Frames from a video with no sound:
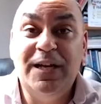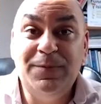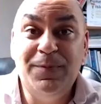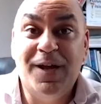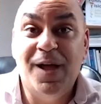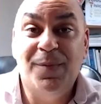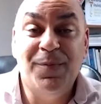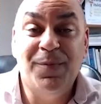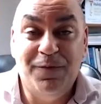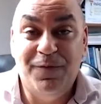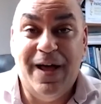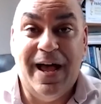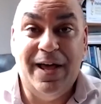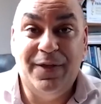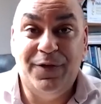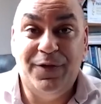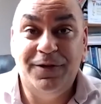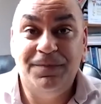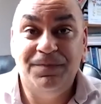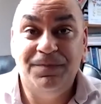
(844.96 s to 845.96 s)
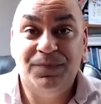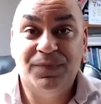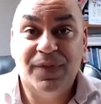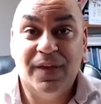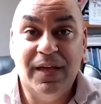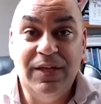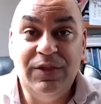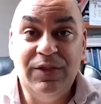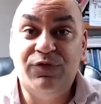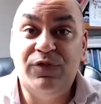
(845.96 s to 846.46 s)
to become a father
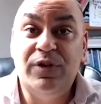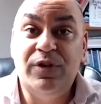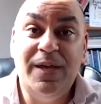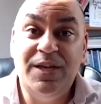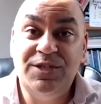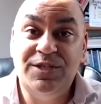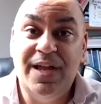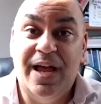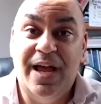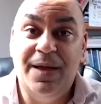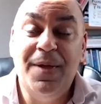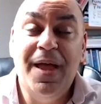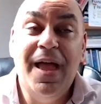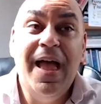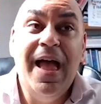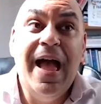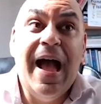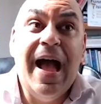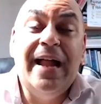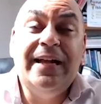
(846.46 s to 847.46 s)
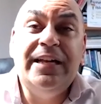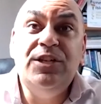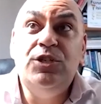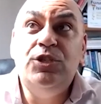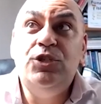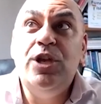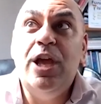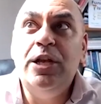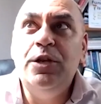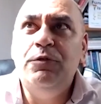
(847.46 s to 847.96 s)
in 3 weeks' time, and he's
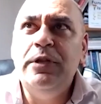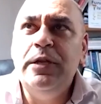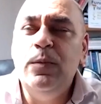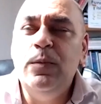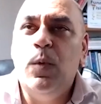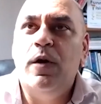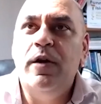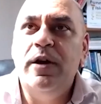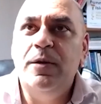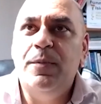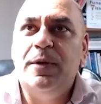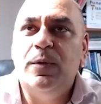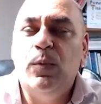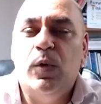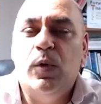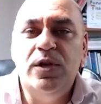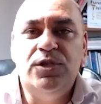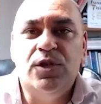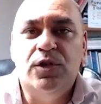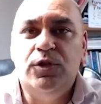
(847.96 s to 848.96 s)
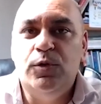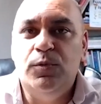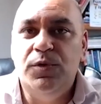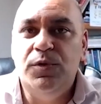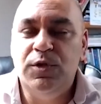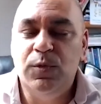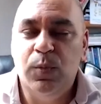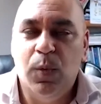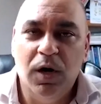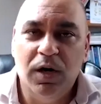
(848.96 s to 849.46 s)
genuinely worried about what he's going to do
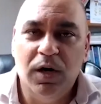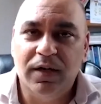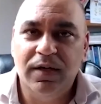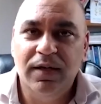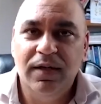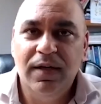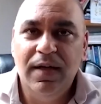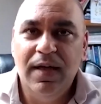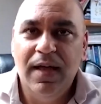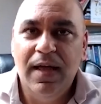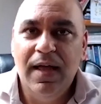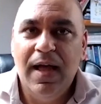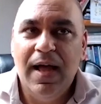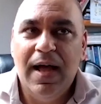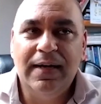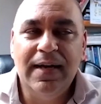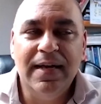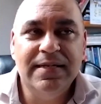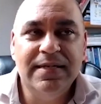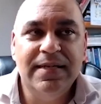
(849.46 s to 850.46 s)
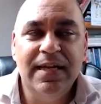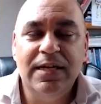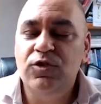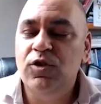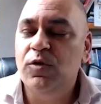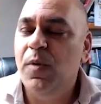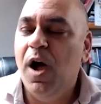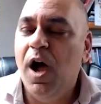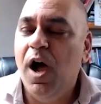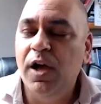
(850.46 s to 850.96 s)
with his work. And I said
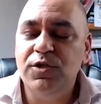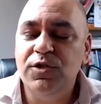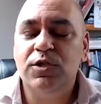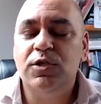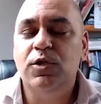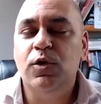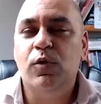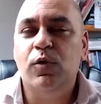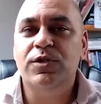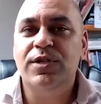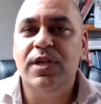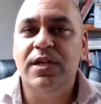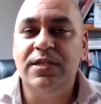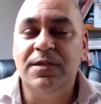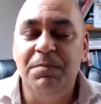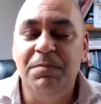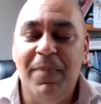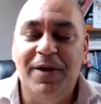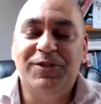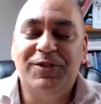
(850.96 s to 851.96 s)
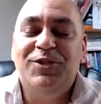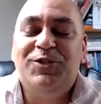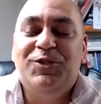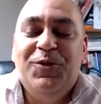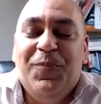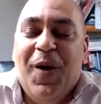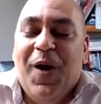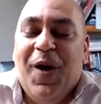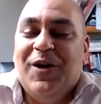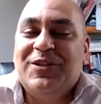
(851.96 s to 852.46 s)
to him, outsource as much as you
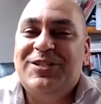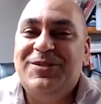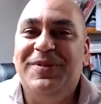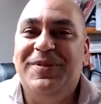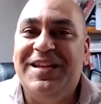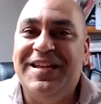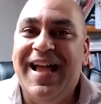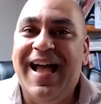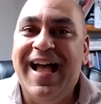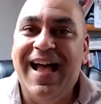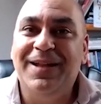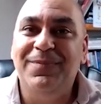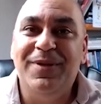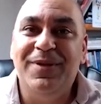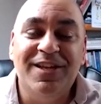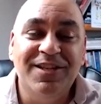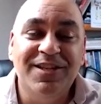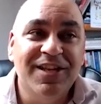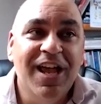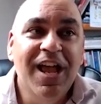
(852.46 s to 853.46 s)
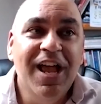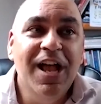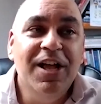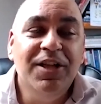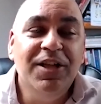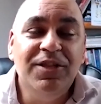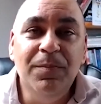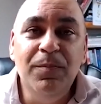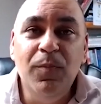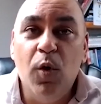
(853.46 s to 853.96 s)
possibly can, because
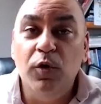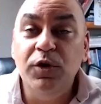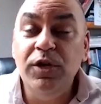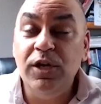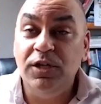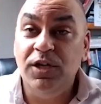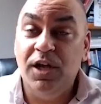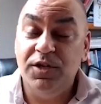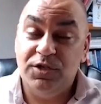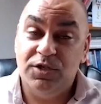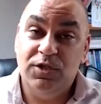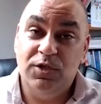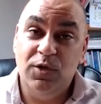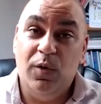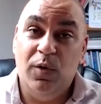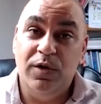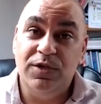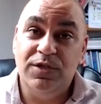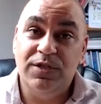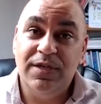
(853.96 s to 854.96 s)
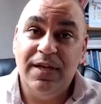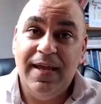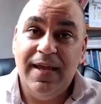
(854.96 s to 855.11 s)
the more you can outsource,